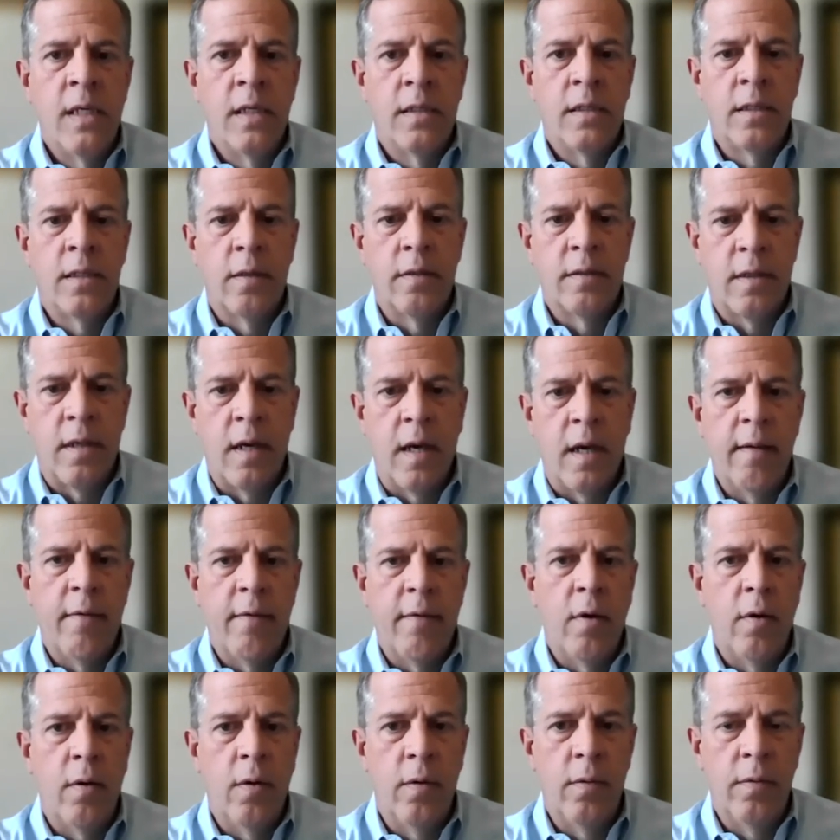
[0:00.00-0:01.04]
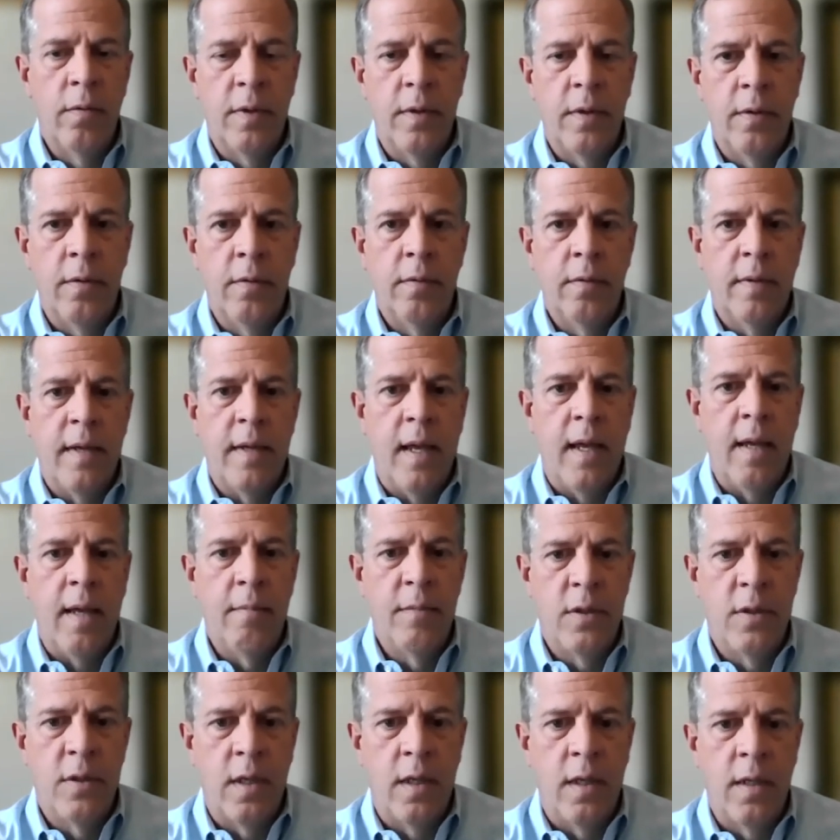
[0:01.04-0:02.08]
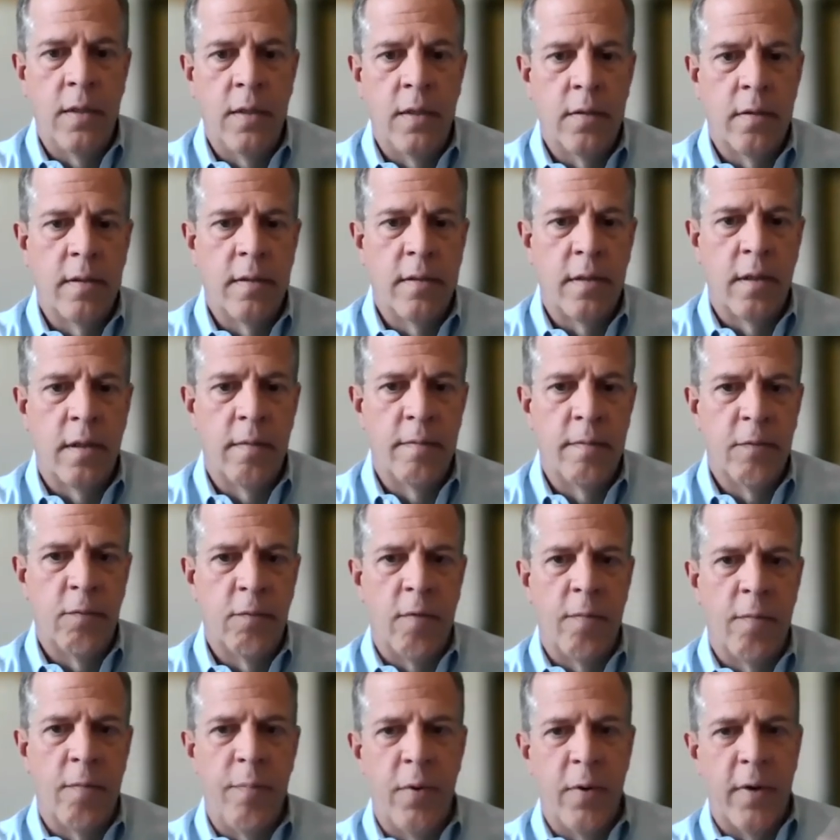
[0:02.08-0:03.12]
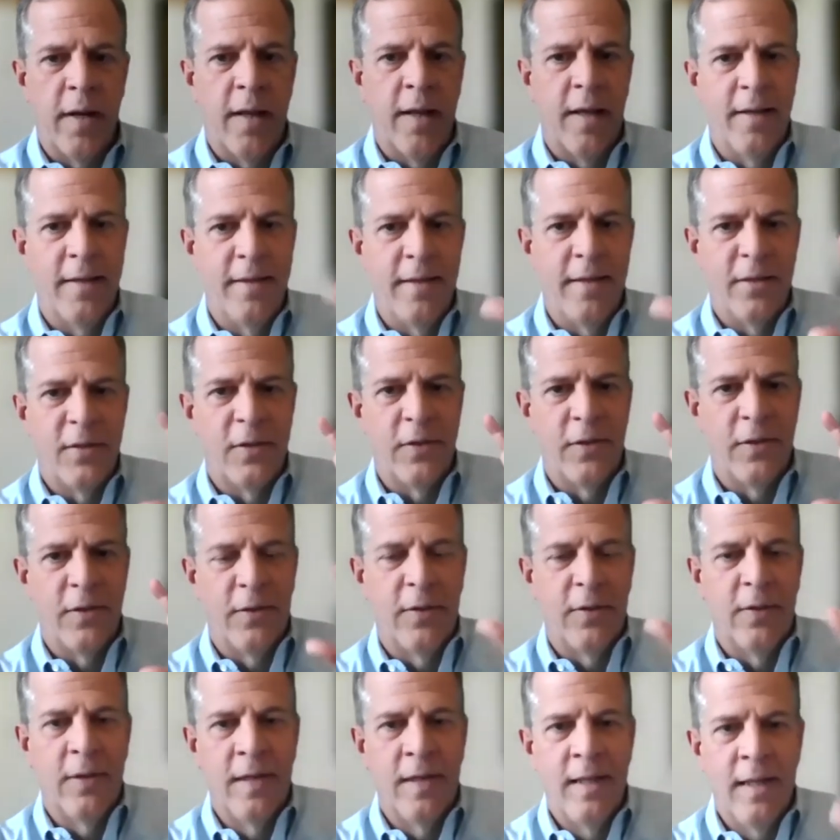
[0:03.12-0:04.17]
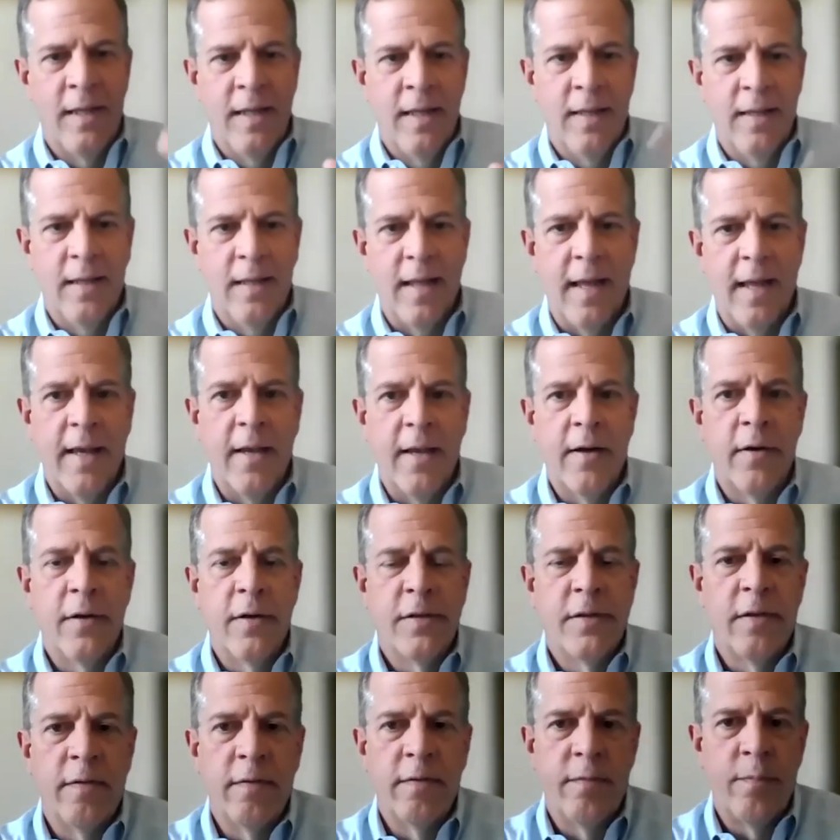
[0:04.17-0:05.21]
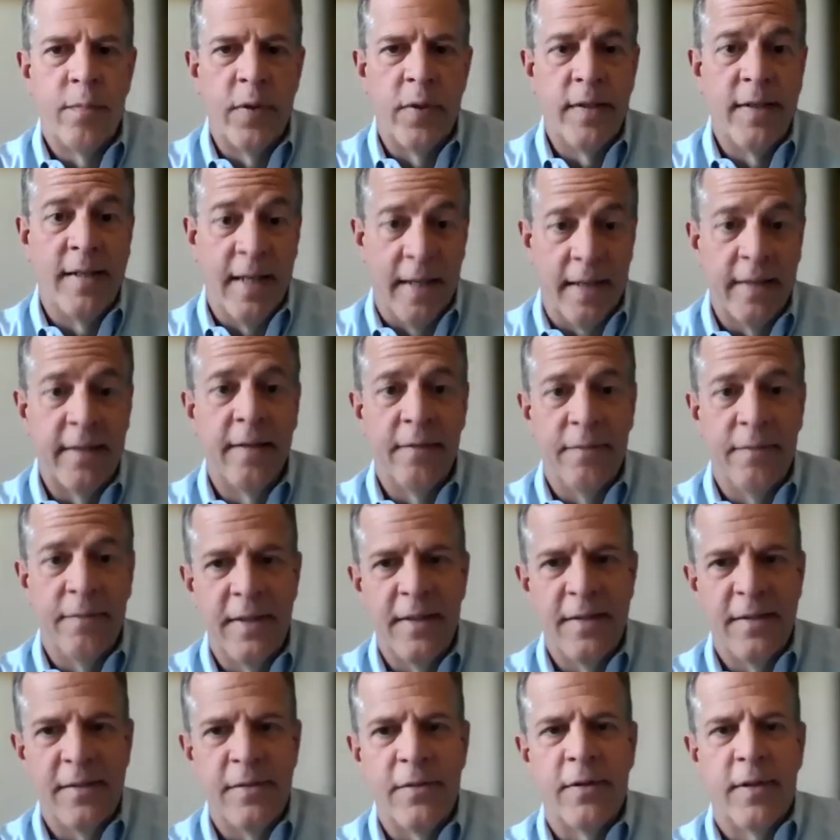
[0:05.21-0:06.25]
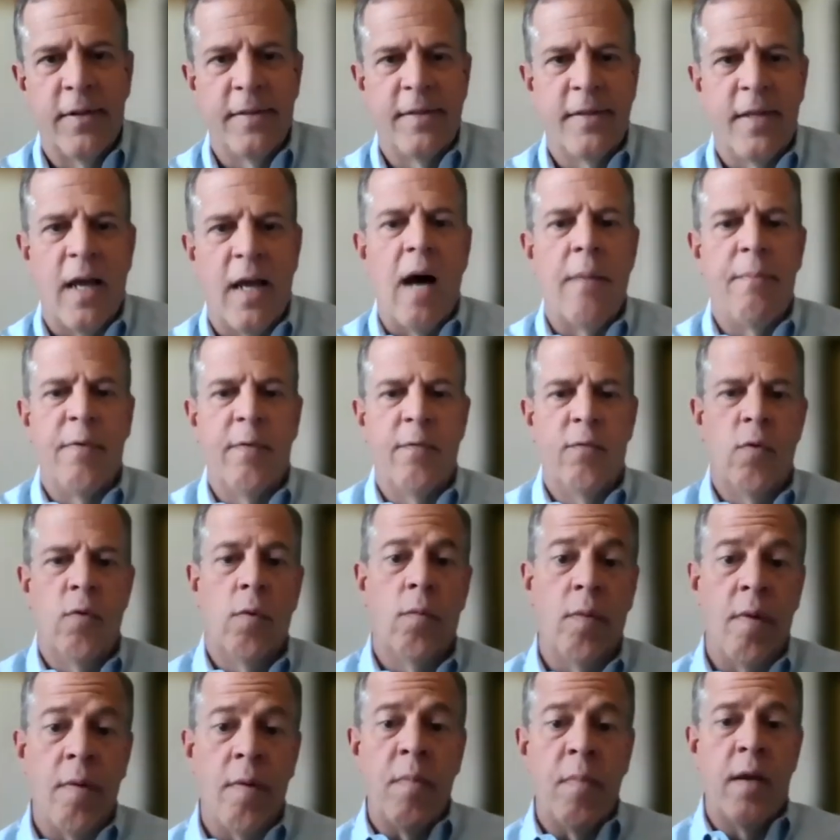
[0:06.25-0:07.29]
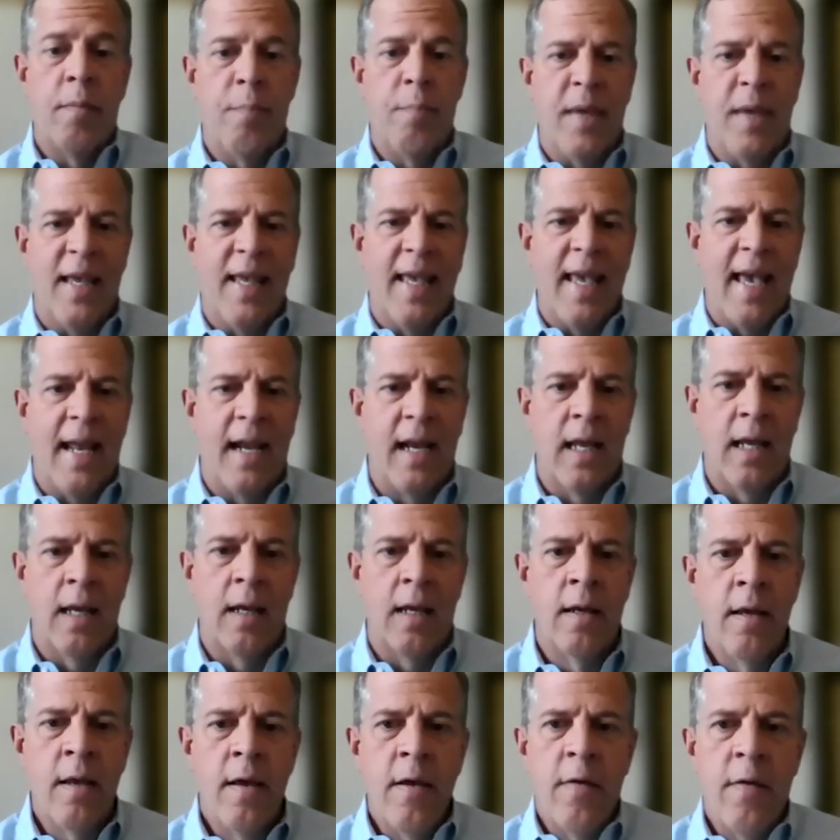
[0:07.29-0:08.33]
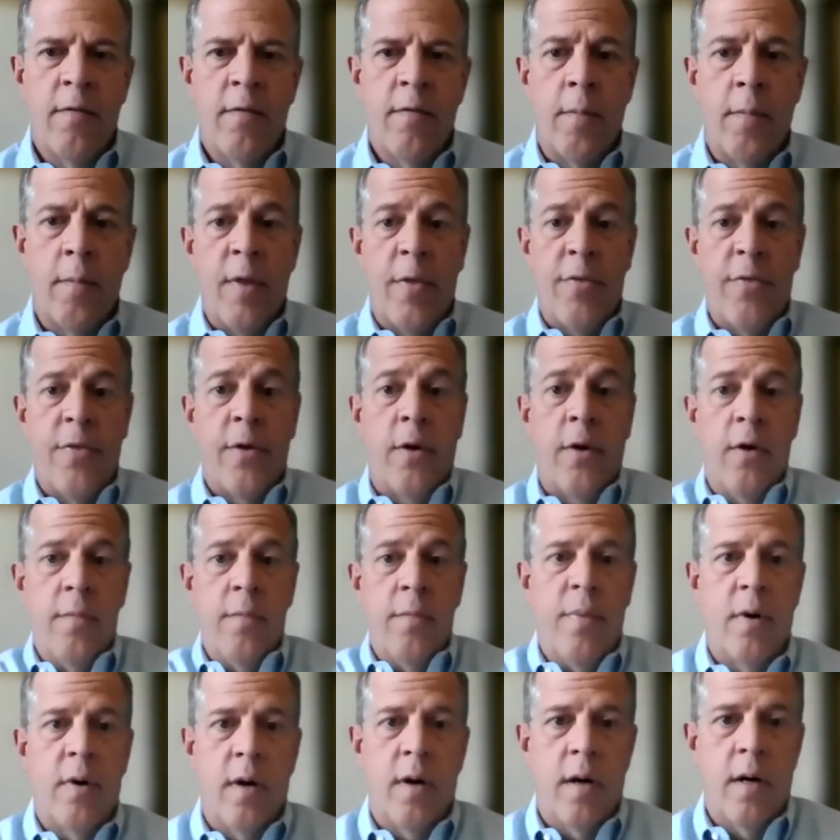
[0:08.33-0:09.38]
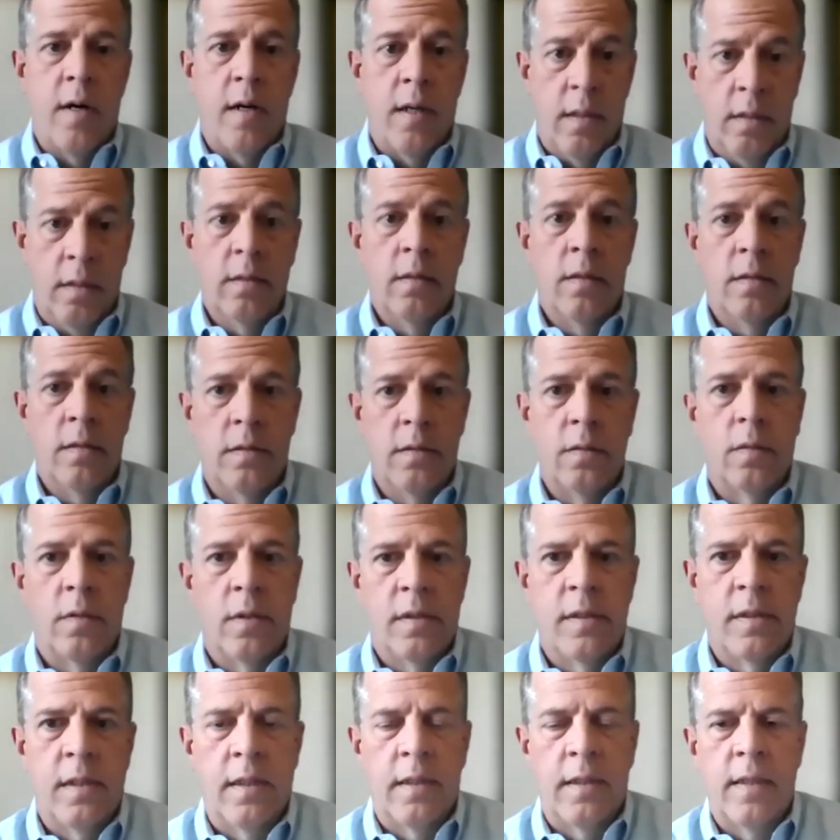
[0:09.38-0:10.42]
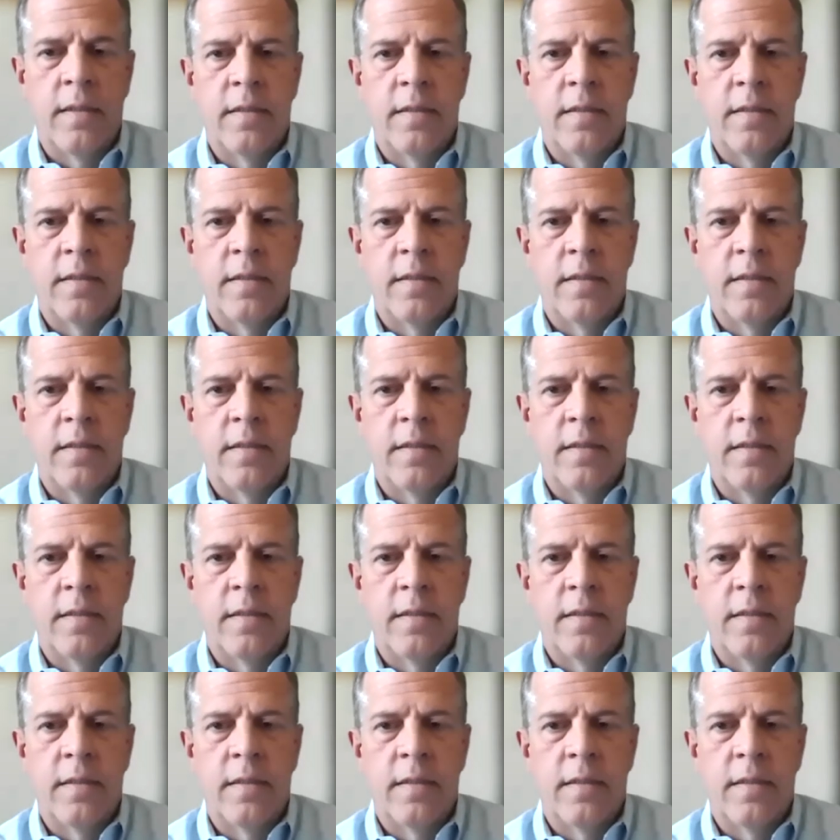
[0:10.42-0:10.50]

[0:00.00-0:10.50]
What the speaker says: So it's kind of a whole new game changer in terms of we're putting additional layers of predictiveness on top of what we might be getting from a third party sourcing.